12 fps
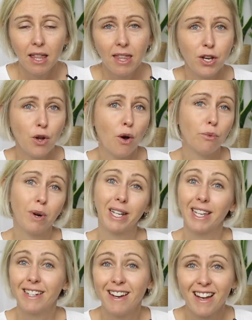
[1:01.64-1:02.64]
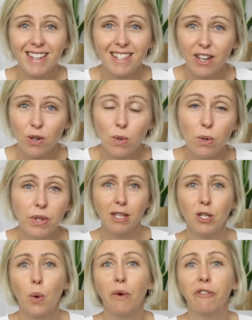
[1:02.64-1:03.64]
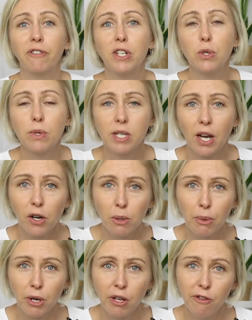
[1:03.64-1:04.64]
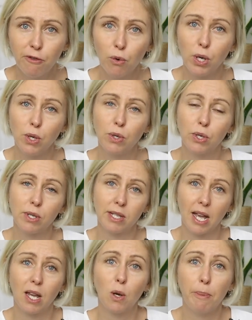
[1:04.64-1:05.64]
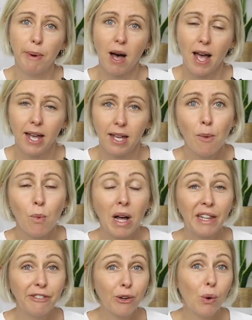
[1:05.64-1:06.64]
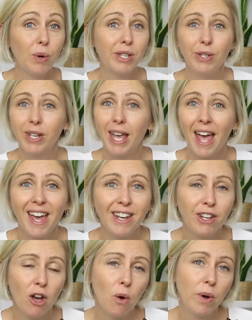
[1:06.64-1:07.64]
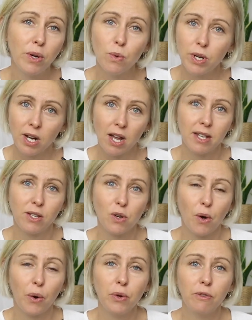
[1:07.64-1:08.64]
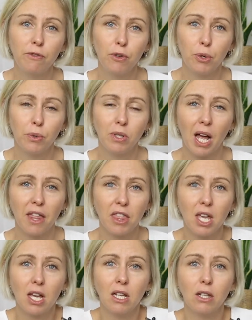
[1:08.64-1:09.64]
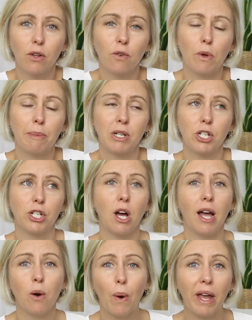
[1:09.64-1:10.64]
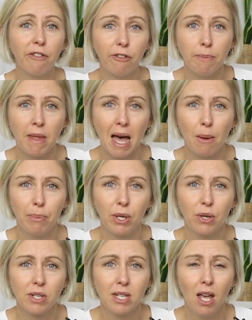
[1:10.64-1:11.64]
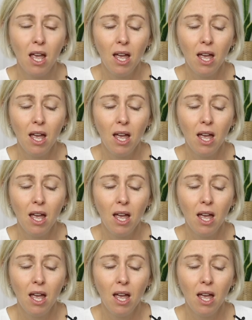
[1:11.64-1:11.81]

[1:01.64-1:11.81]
they're not recognized at all. There's no official ceremony for you to say goodbye. And while of course you can go and organize your own funeral, I think a lot of women shy away from that because